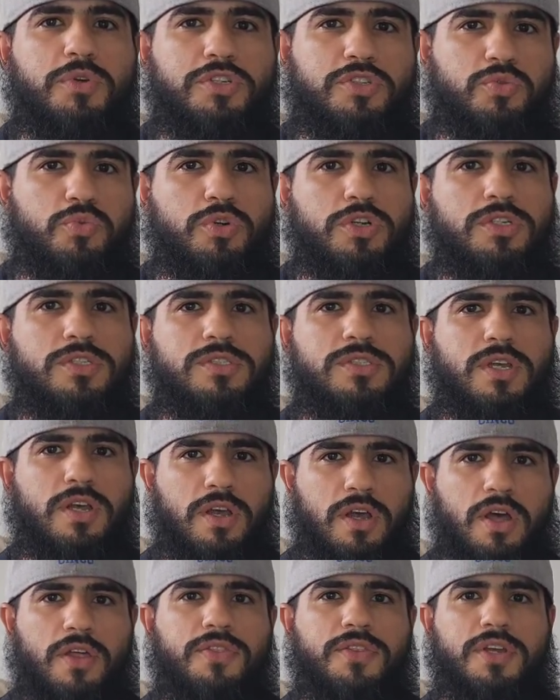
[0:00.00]
which was
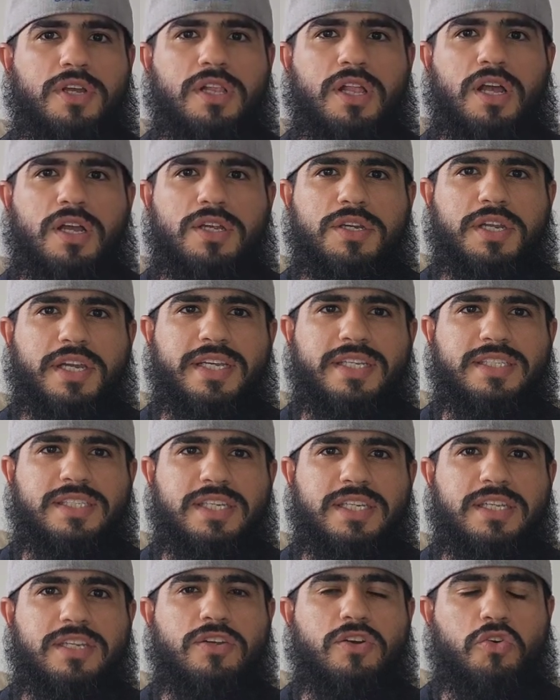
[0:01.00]
on the Glock
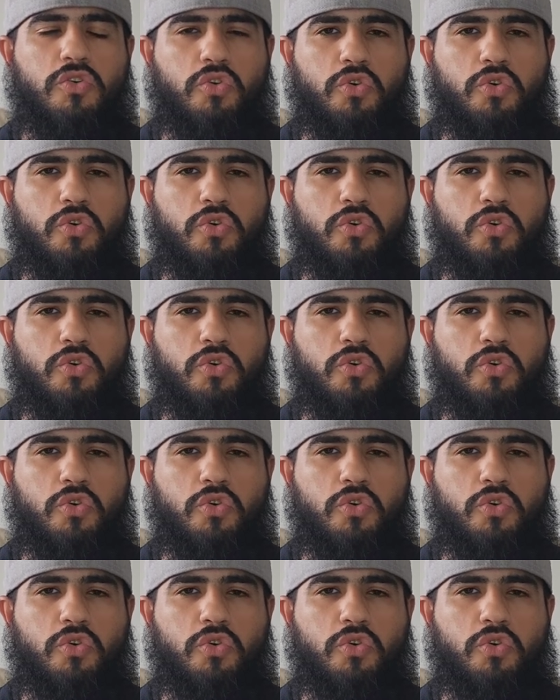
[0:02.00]
19